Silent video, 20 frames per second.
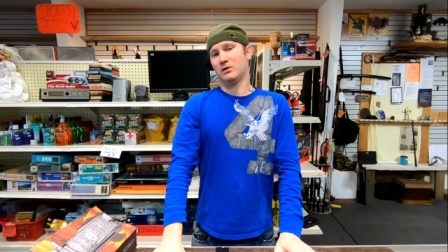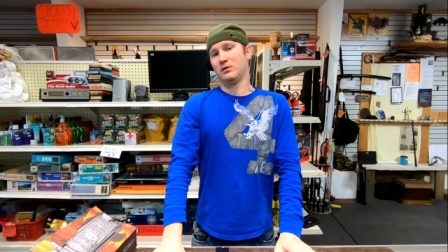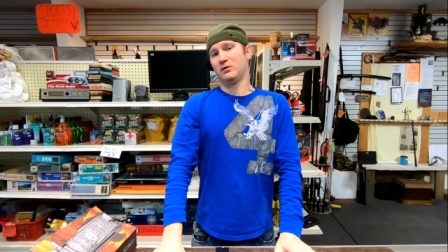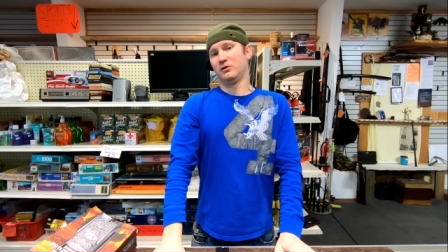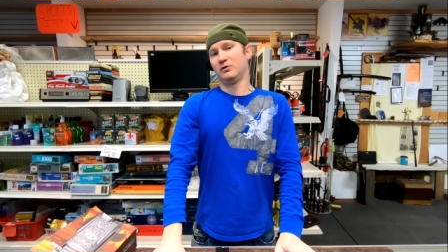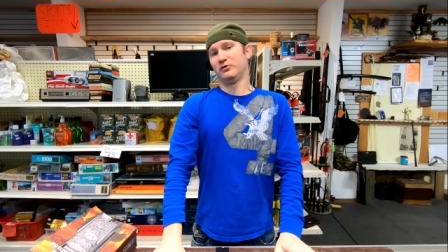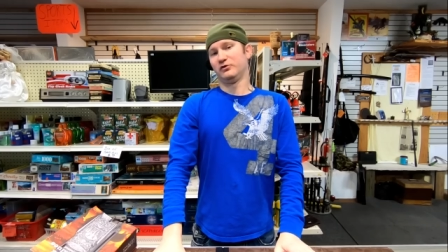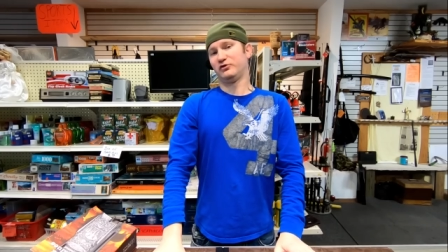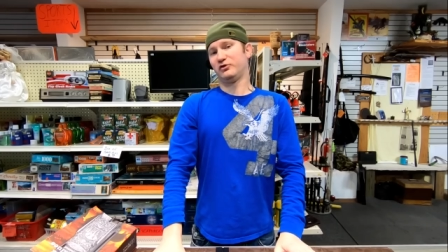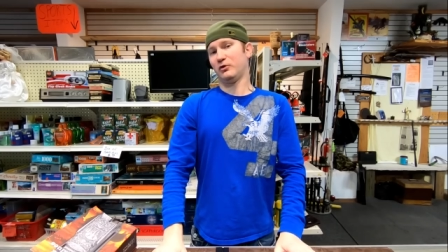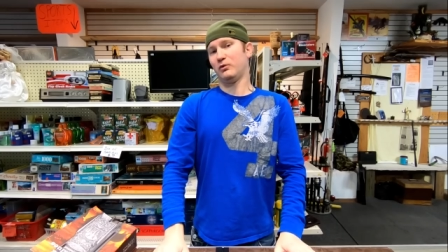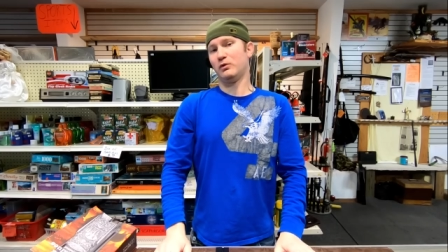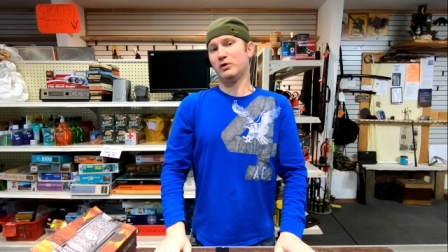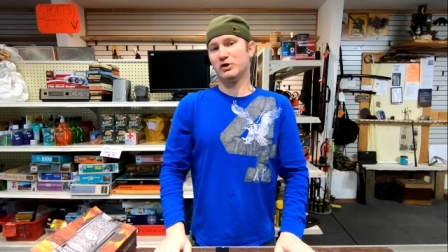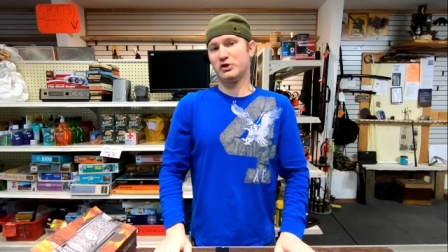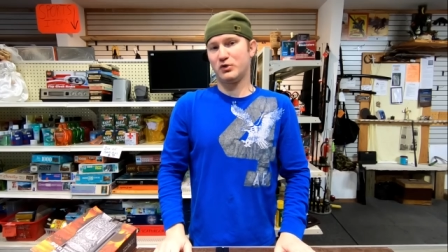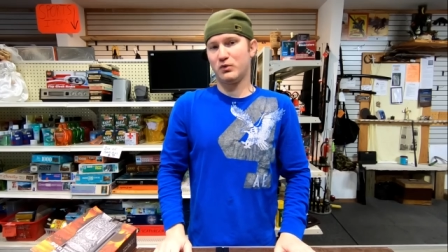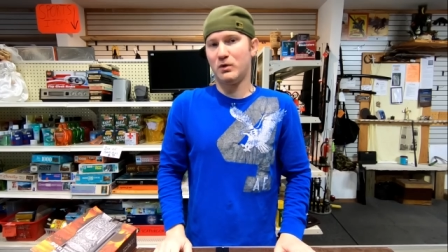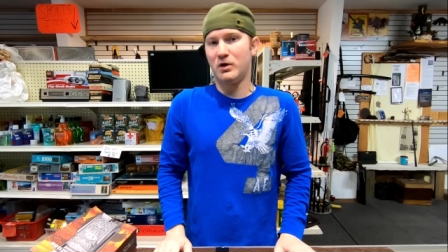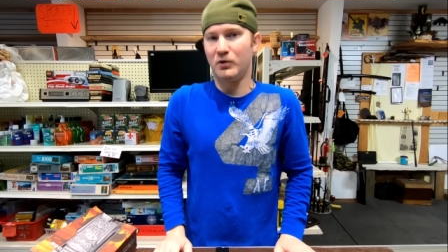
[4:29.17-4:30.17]
So
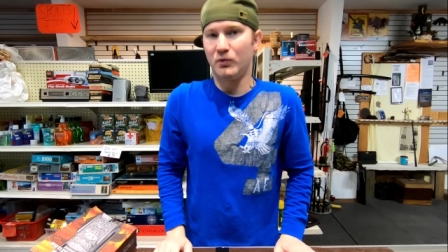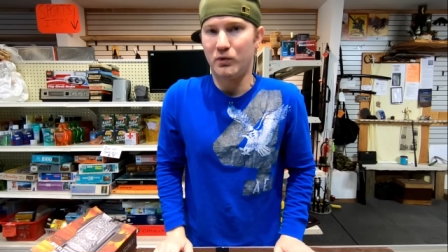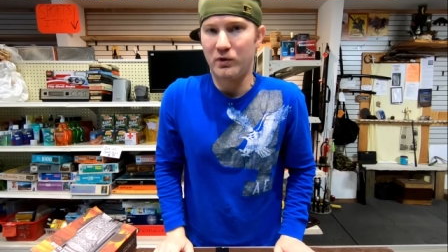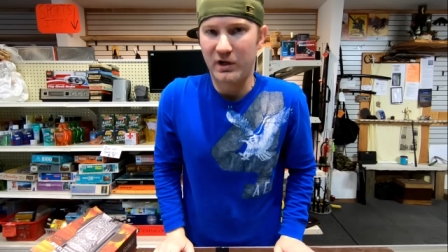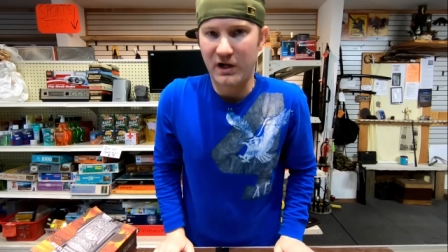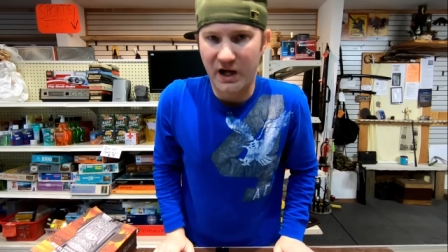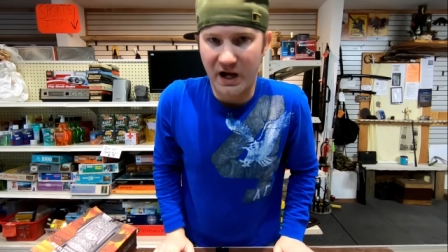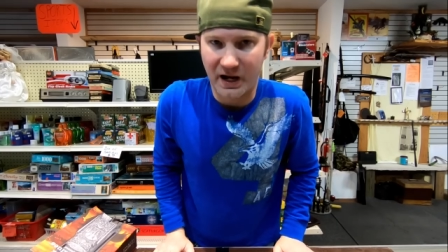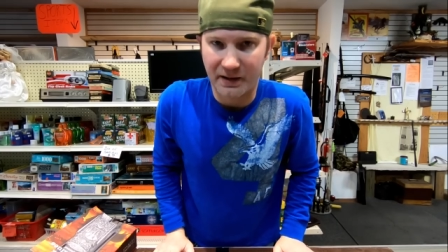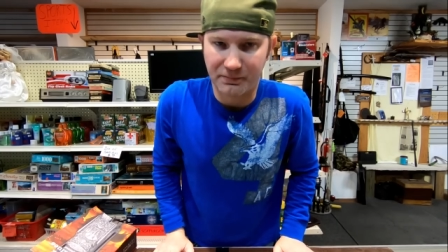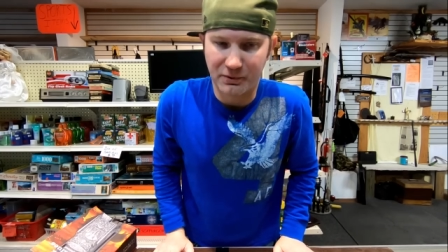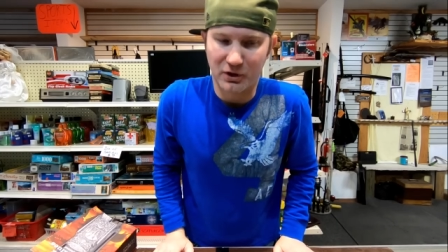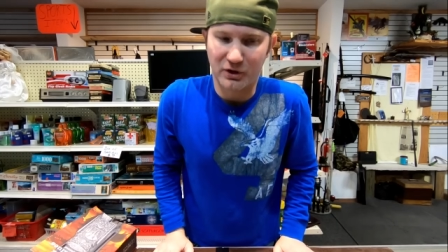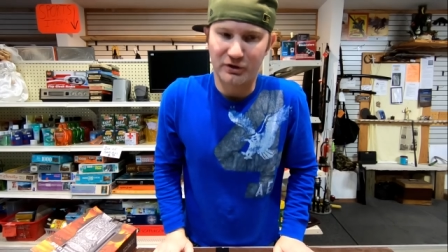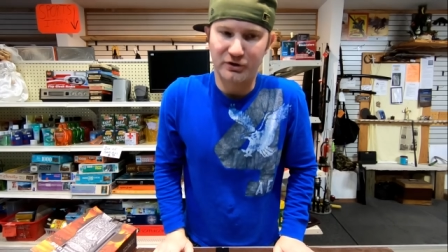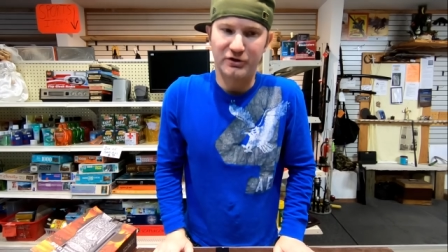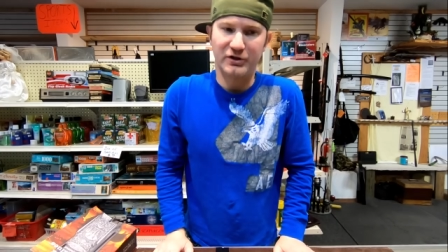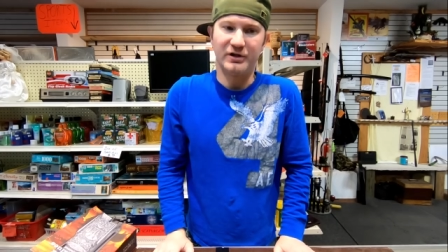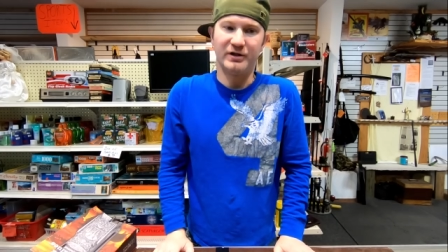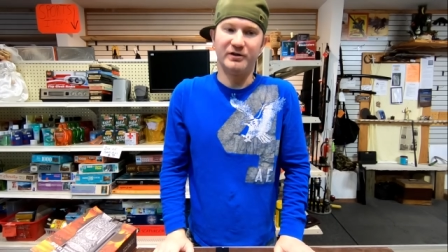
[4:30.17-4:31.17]
which one would I
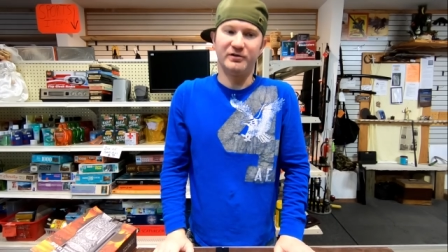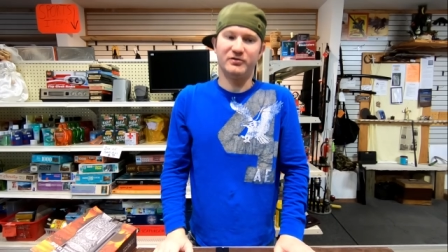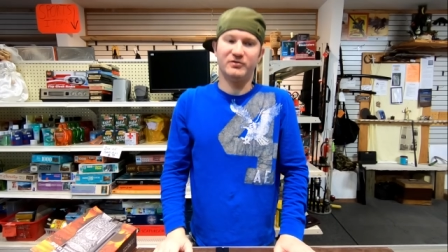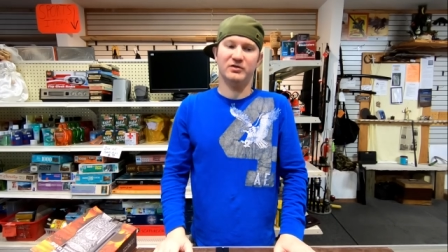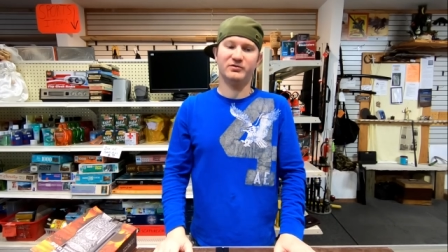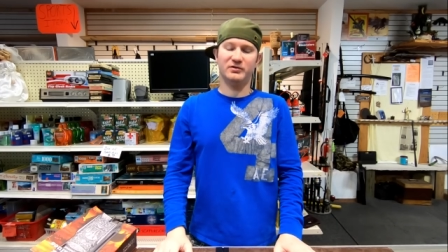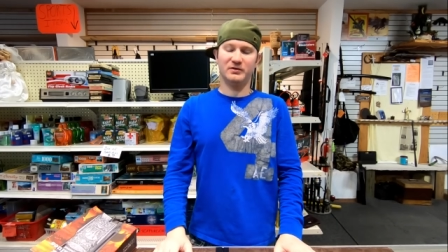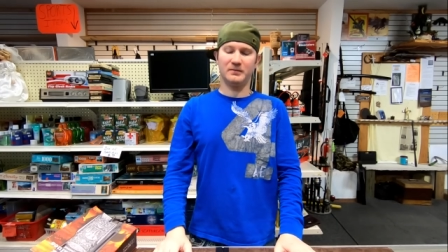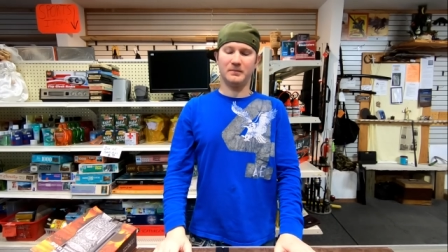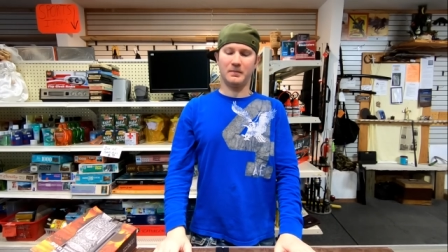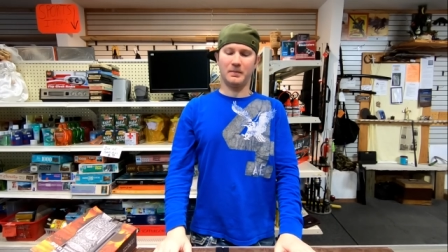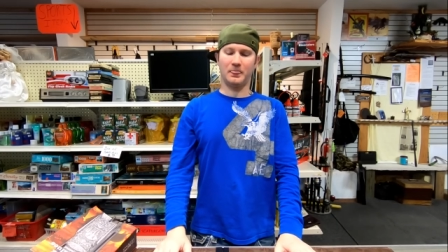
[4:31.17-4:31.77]
purchase?